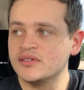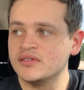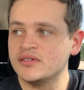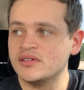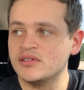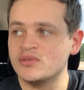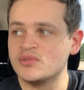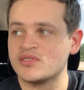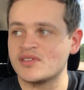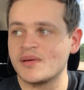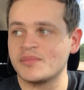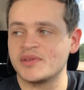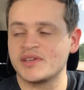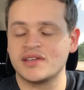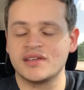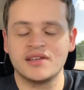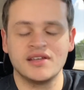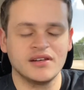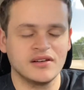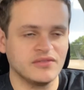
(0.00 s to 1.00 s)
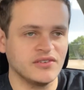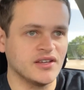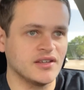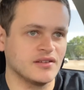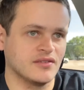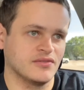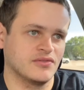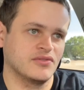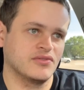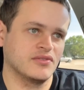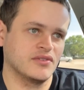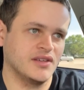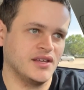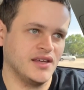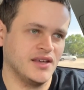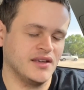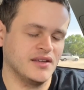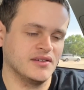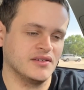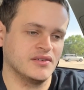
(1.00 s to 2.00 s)
they do something innovative,
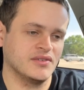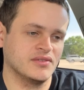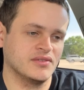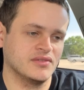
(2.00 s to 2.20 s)
and